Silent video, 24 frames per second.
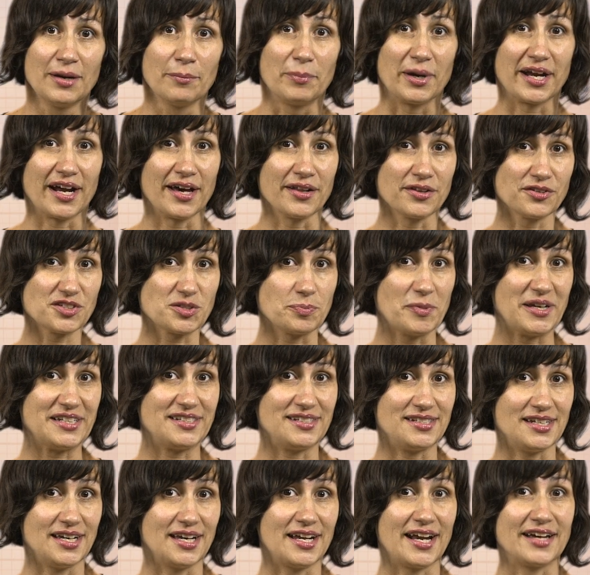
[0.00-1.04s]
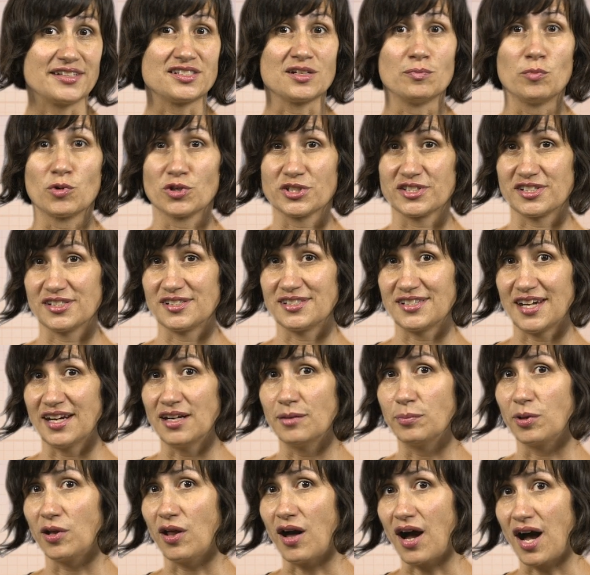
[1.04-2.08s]
But others may see it as a more
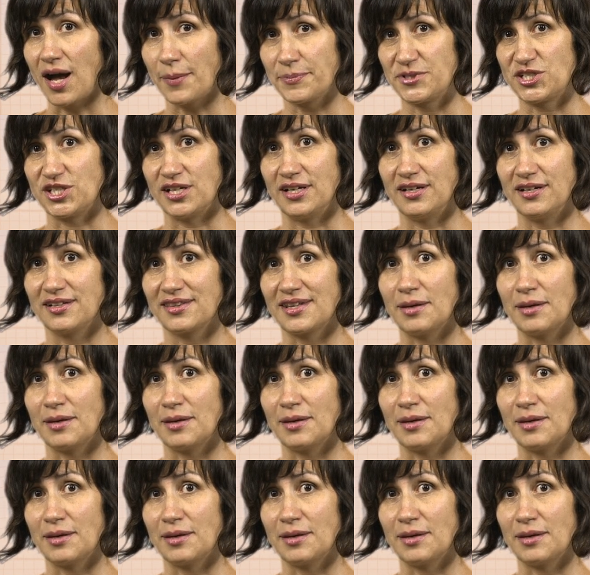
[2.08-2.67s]
sustainable option